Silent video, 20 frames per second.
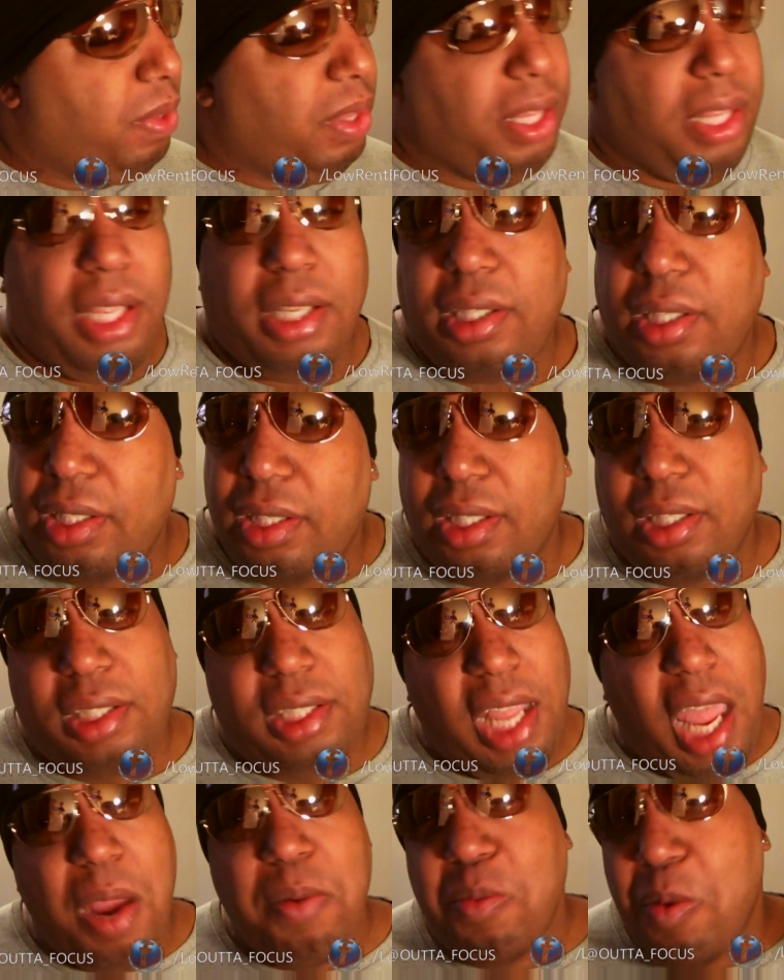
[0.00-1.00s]
This is the
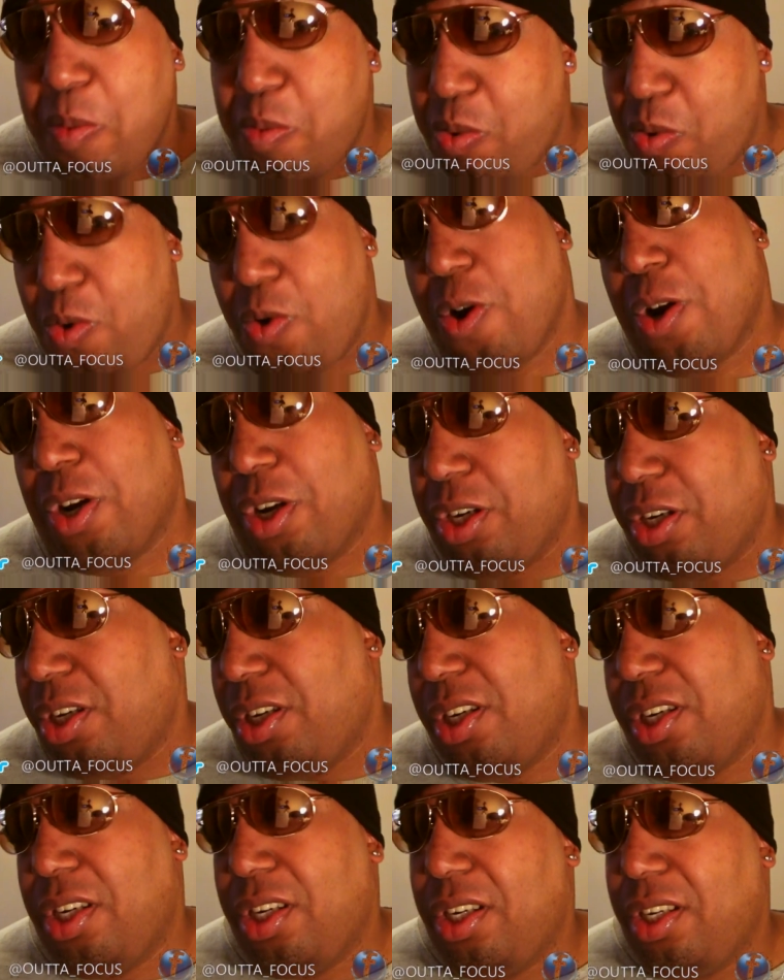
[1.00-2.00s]
same report.
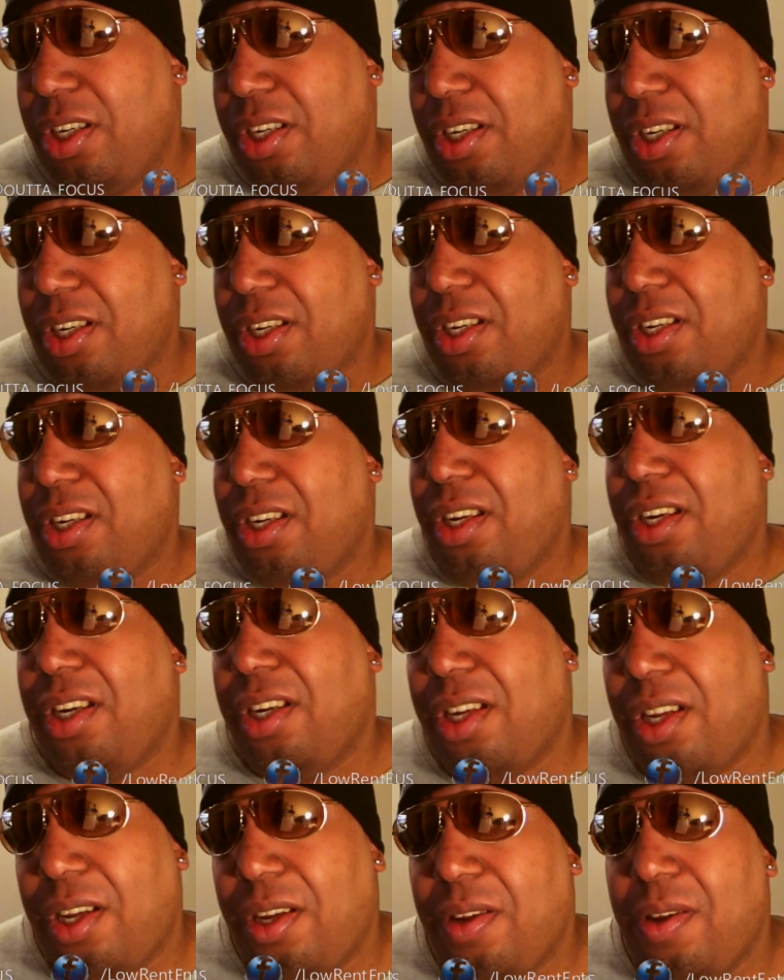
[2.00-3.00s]

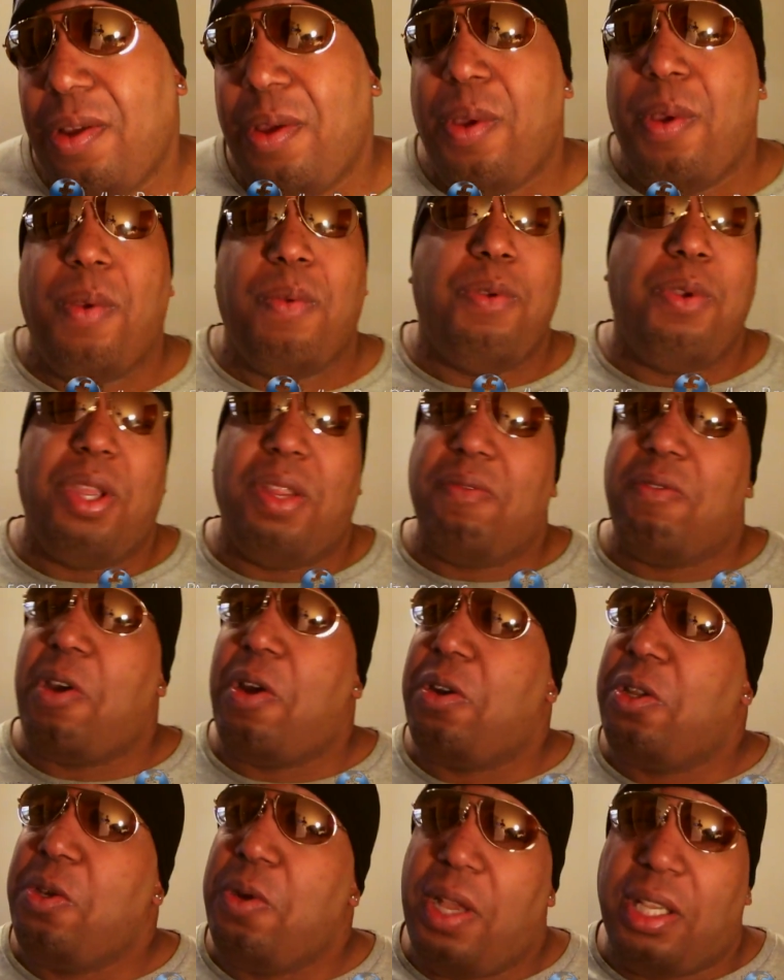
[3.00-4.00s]
You know, you can
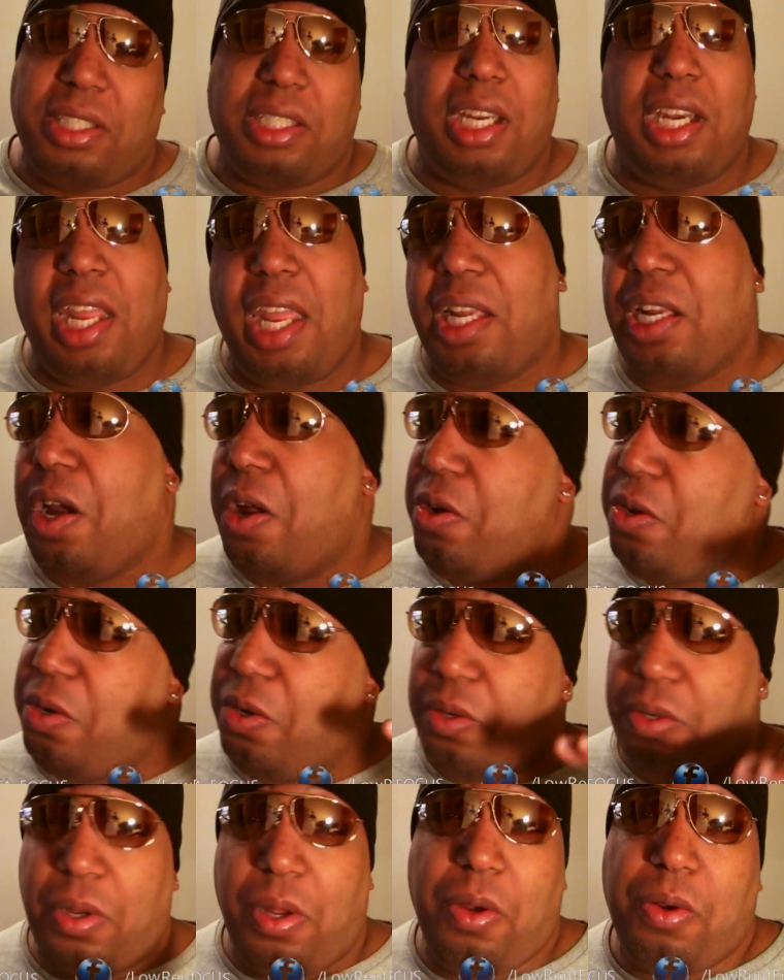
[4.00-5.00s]
go to USA Today. Go to
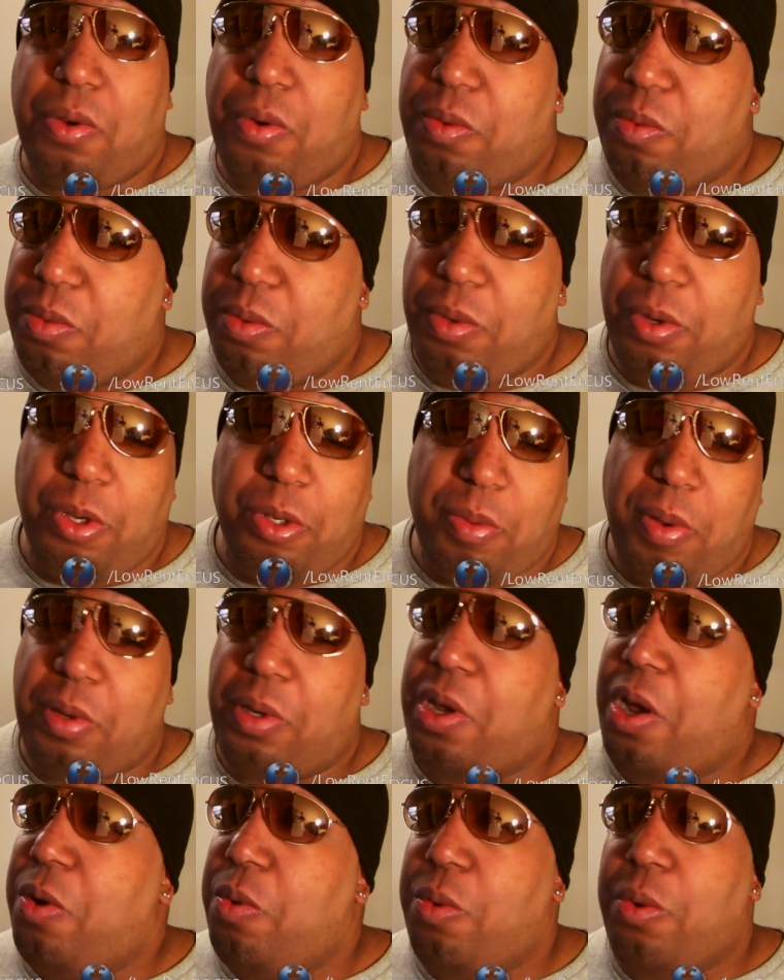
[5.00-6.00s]
your local news.
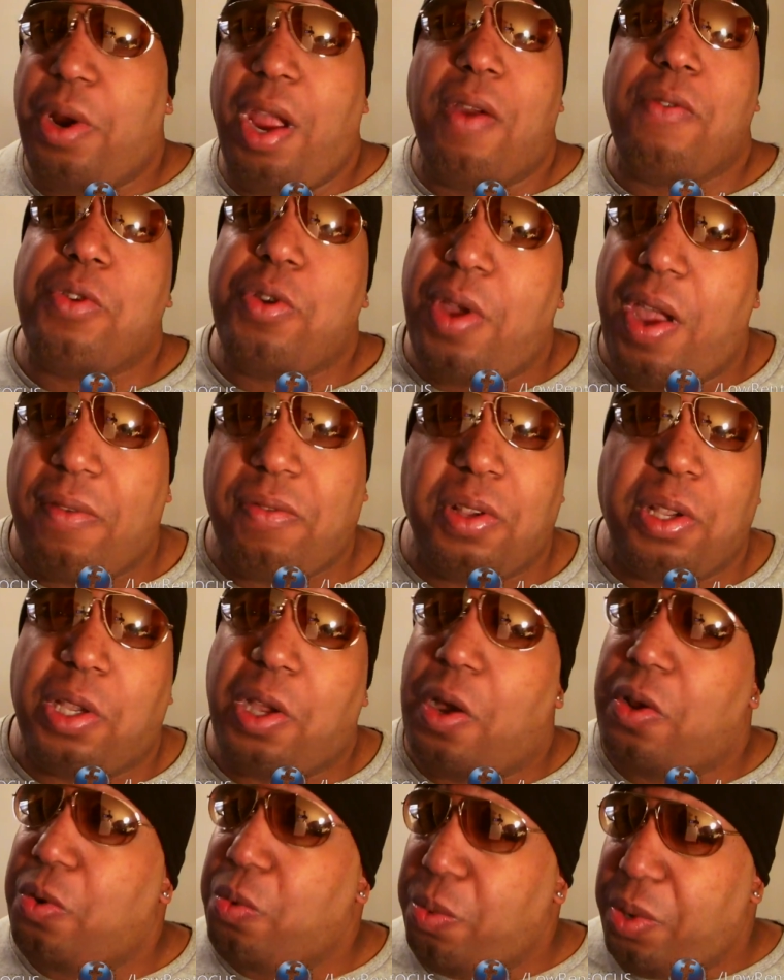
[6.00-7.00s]
Go wherever you have to
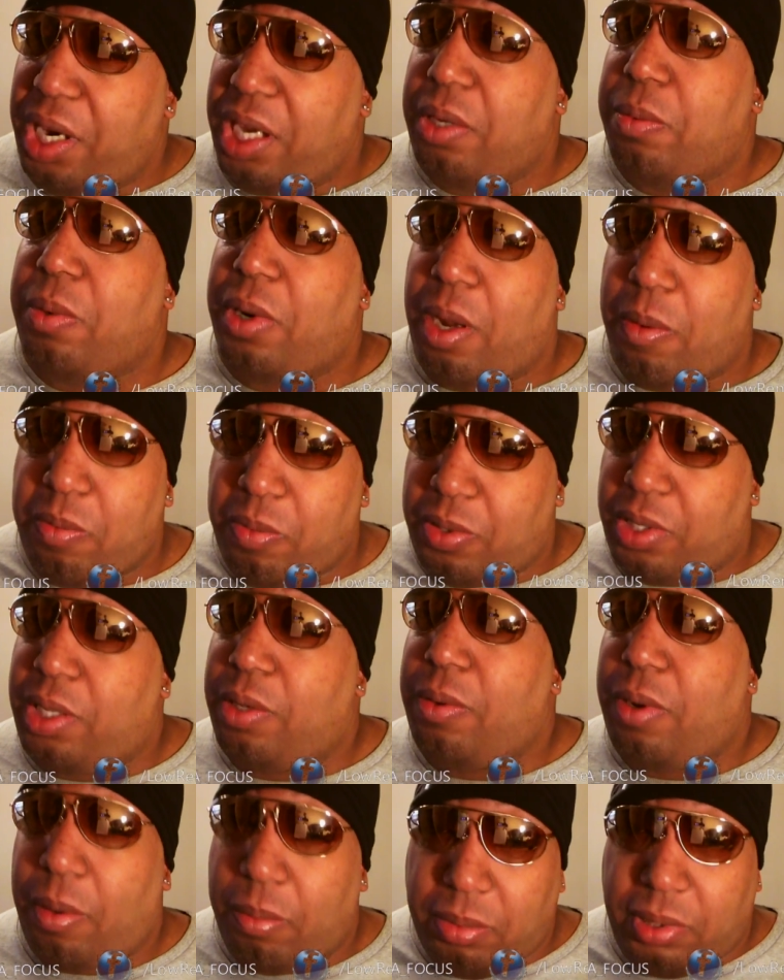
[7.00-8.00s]
go to read what I'm
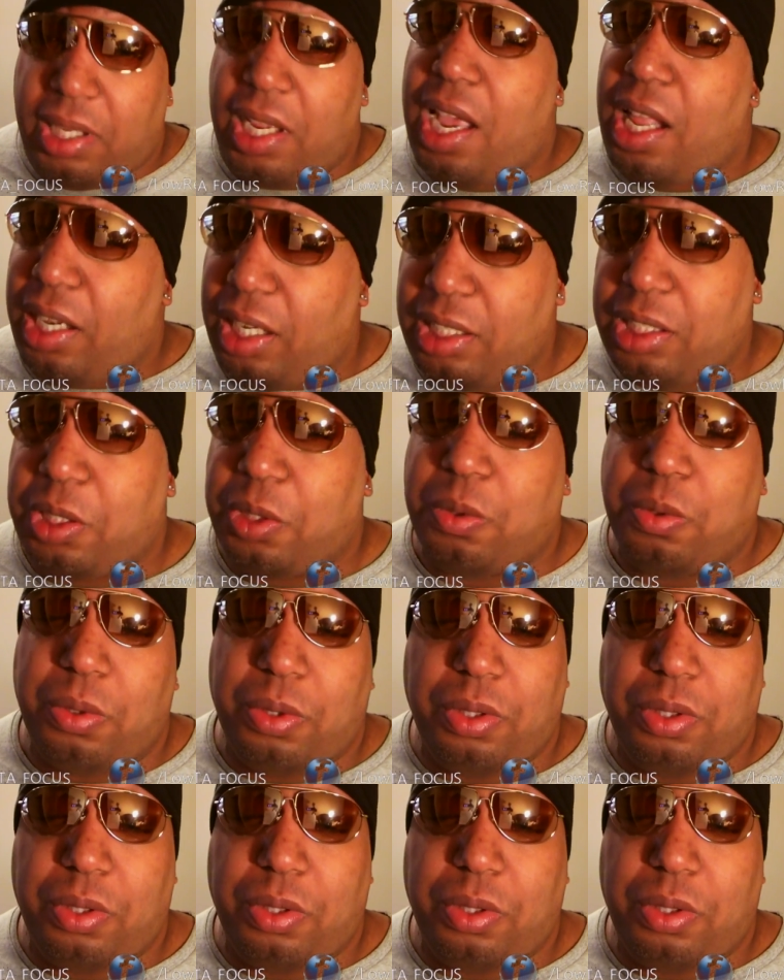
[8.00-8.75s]
telling you.